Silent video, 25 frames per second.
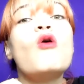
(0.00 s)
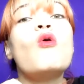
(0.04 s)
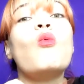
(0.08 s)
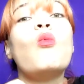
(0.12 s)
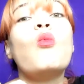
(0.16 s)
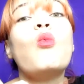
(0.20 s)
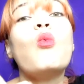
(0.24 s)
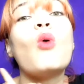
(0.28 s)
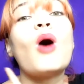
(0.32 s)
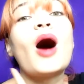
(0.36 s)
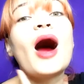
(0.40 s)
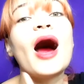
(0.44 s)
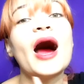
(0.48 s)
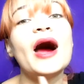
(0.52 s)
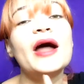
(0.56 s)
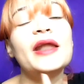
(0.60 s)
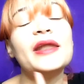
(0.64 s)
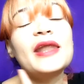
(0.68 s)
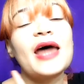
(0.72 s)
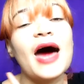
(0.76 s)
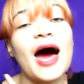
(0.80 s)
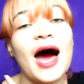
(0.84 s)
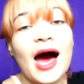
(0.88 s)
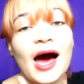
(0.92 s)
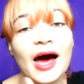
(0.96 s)

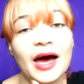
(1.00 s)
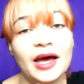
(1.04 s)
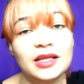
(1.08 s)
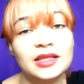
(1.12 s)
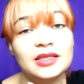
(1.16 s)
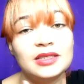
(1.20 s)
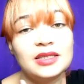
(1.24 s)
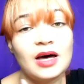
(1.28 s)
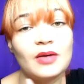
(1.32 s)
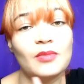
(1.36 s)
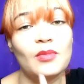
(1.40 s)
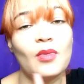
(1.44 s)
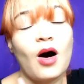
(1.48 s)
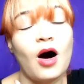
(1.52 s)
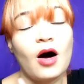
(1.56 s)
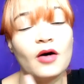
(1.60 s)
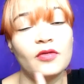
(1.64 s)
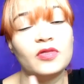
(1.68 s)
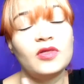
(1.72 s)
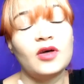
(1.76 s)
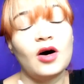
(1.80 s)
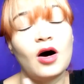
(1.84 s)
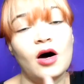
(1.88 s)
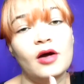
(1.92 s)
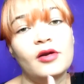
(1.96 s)
one item
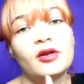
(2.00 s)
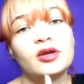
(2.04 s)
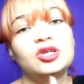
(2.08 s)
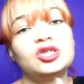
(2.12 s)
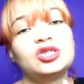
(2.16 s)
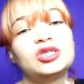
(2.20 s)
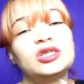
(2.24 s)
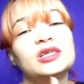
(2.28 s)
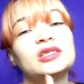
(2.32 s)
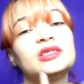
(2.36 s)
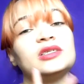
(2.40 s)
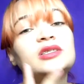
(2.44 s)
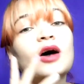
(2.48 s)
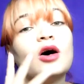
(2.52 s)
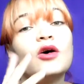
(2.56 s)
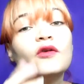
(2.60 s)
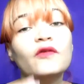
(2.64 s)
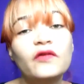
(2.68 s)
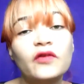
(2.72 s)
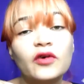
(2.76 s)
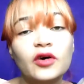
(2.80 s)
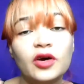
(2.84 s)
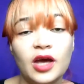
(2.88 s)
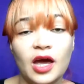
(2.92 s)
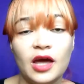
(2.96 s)
on the orange list. Don't
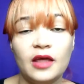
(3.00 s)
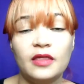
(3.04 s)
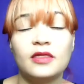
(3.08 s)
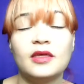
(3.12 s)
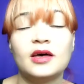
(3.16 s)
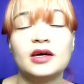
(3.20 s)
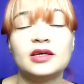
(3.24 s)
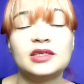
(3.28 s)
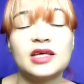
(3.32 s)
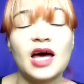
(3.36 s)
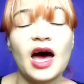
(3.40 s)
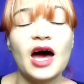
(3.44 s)
forget this.